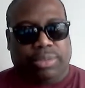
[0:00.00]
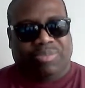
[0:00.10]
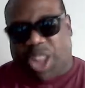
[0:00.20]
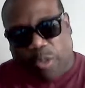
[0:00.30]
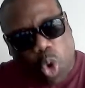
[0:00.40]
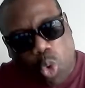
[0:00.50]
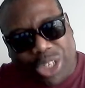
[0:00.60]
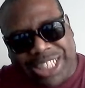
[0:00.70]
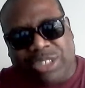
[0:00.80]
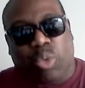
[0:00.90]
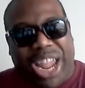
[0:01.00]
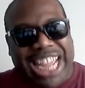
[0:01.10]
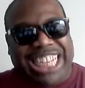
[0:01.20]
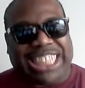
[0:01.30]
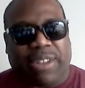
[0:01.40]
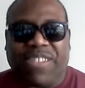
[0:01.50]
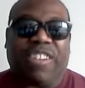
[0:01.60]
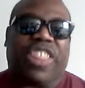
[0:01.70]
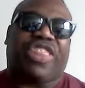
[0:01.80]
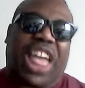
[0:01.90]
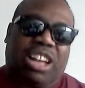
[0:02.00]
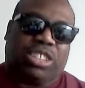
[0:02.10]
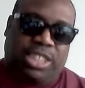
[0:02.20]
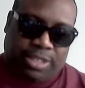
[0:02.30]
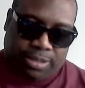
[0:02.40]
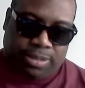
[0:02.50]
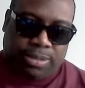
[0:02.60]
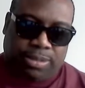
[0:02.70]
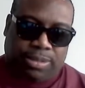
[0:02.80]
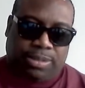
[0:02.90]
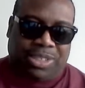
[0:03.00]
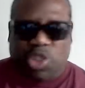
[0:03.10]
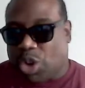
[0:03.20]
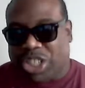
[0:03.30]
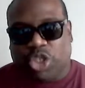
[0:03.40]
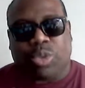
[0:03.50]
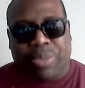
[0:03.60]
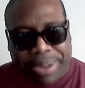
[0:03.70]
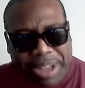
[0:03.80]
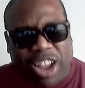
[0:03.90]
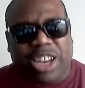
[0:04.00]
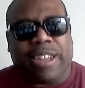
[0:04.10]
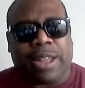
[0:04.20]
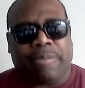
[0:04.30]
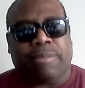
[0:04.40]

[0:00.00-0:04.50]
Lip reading: Our goal is to raise 500,000 in order to make a quality